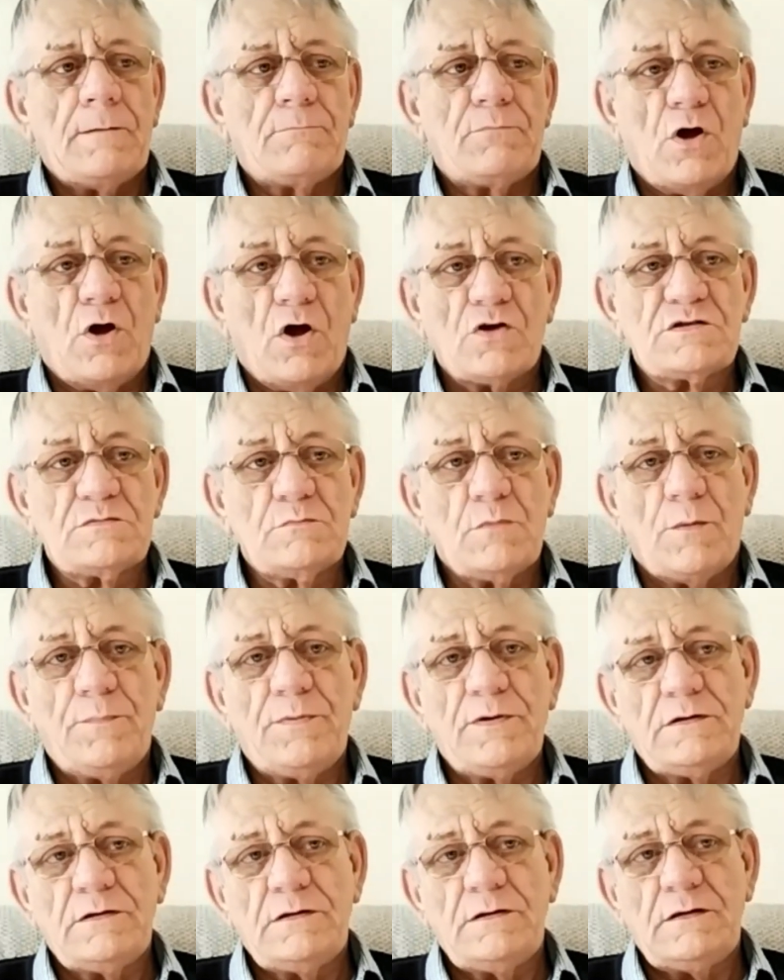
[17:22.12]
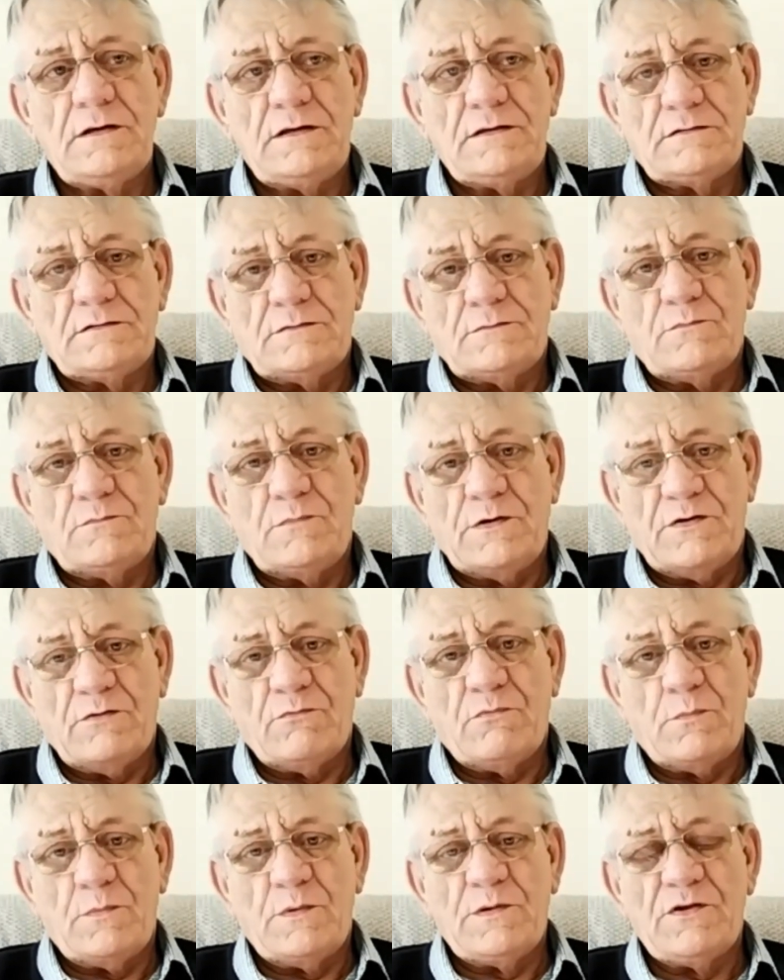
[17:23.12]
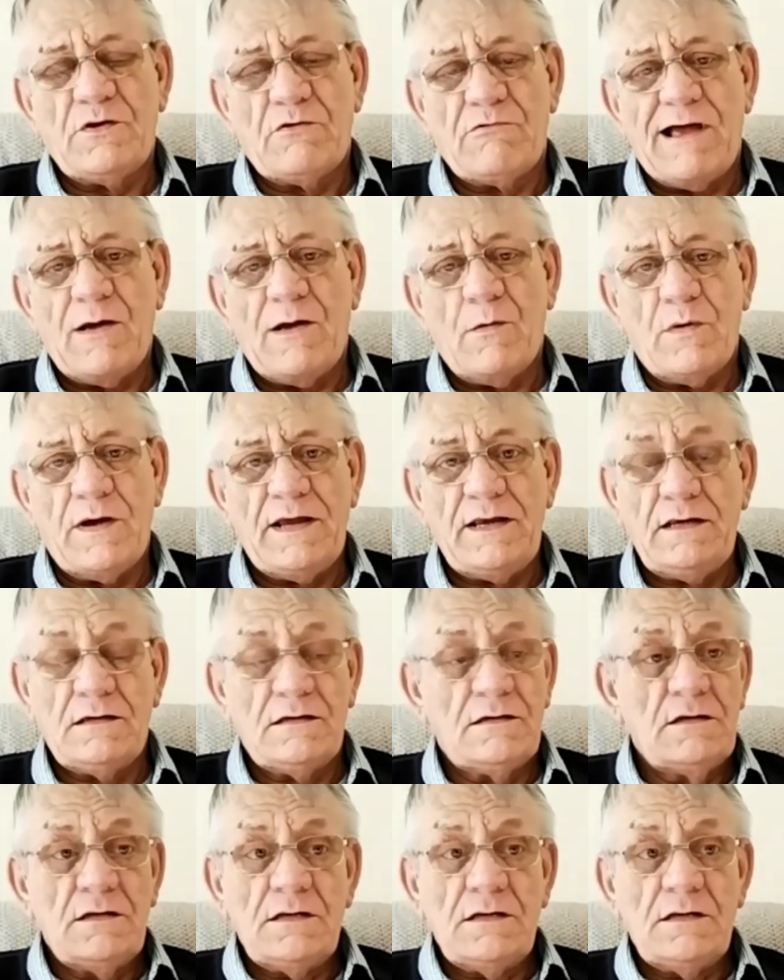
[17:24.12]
Brought them up in with the with the right way.